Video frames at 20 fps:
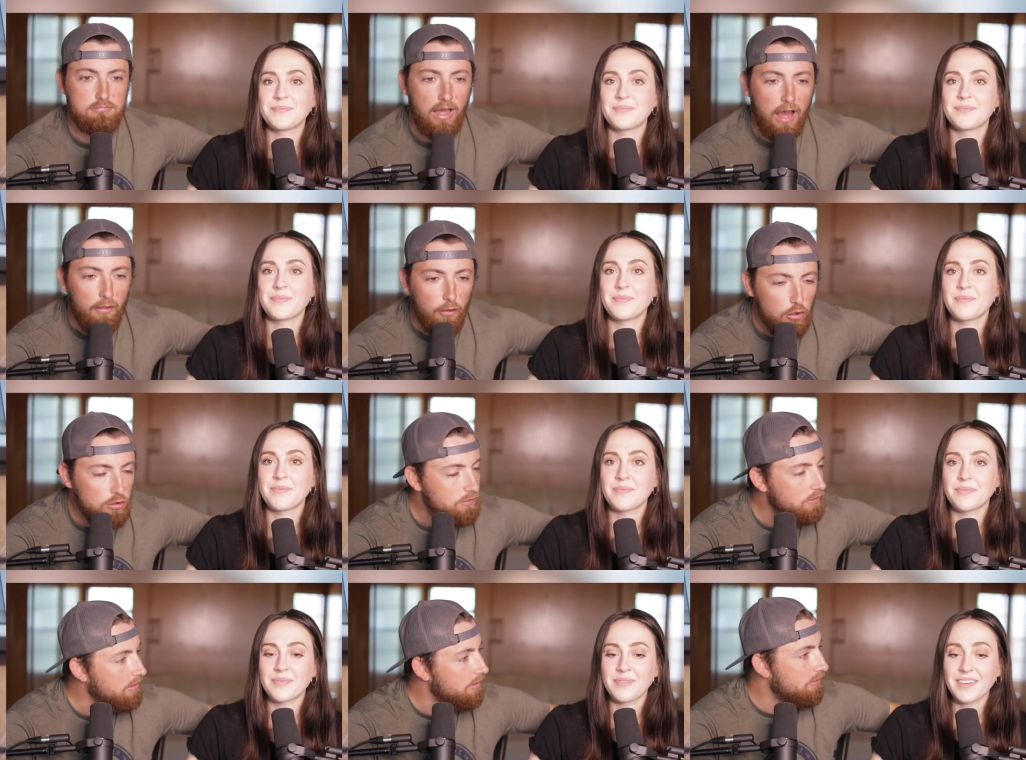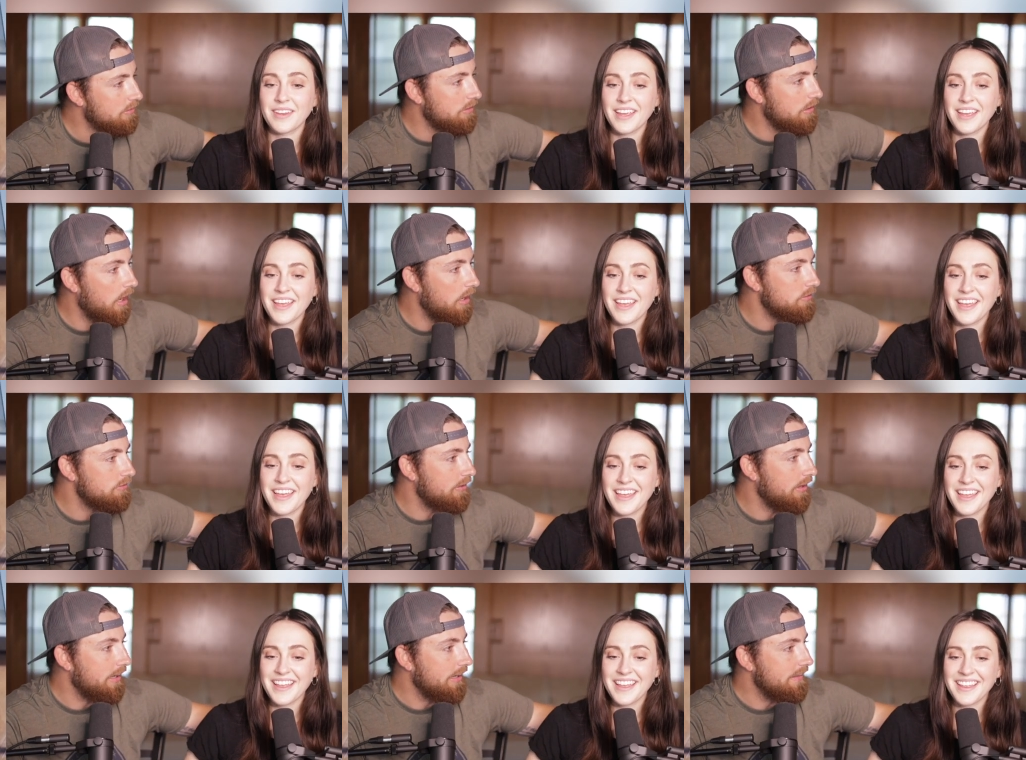Speaker 1: That looks
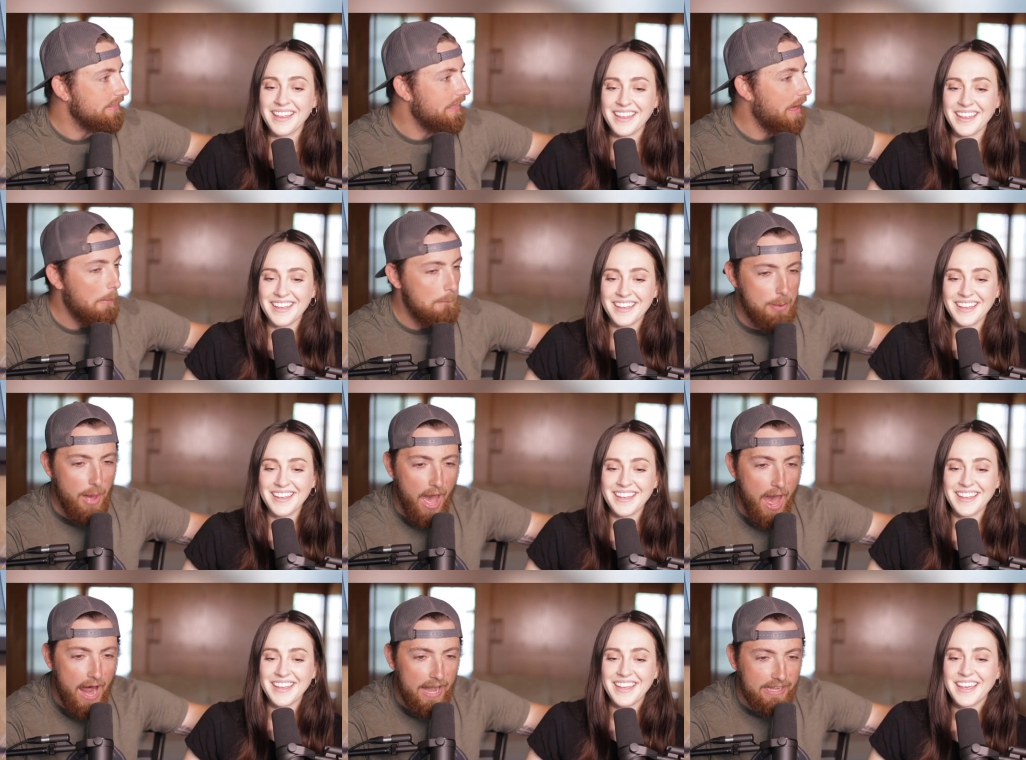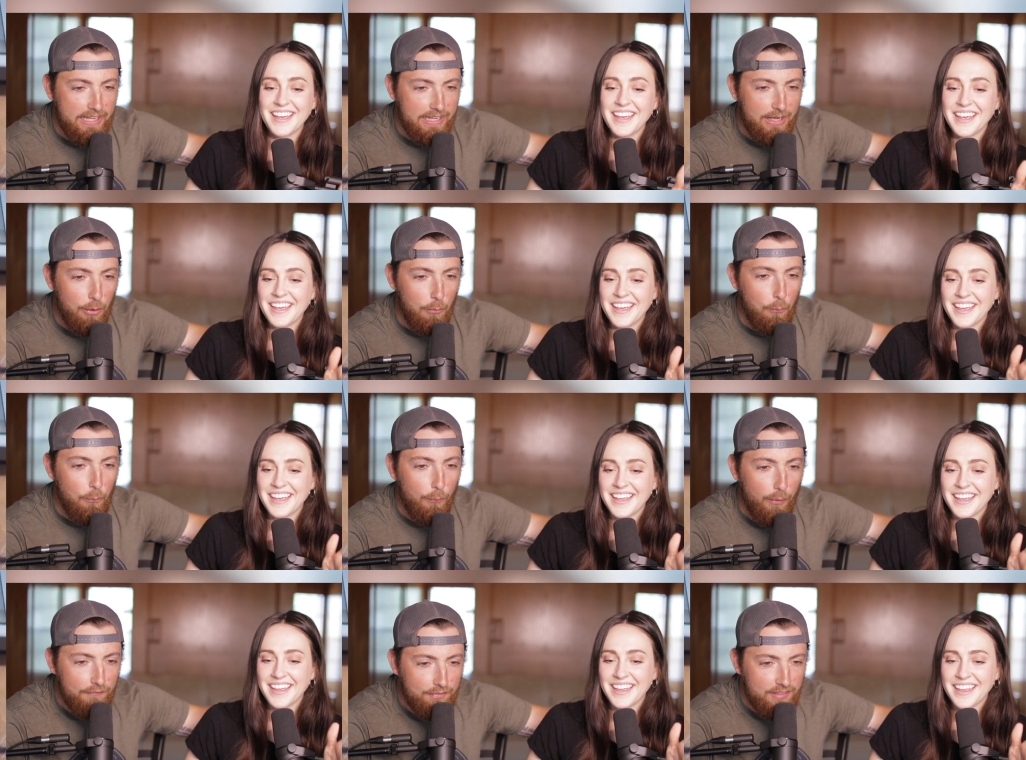disgusting. That patty,
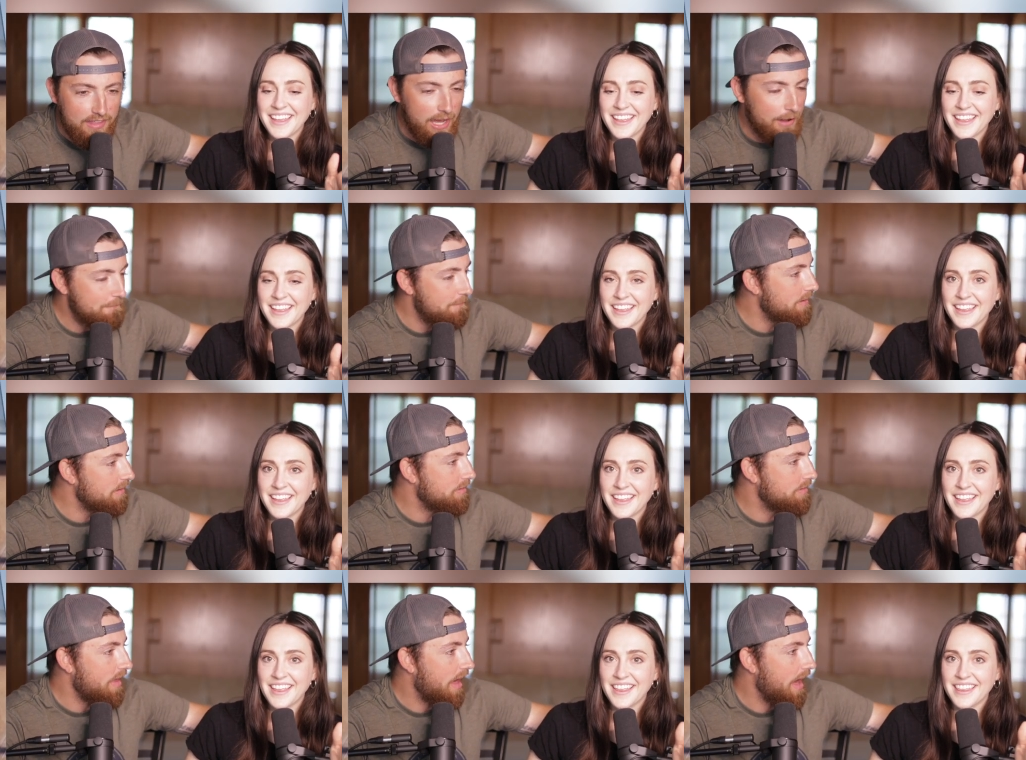what the F is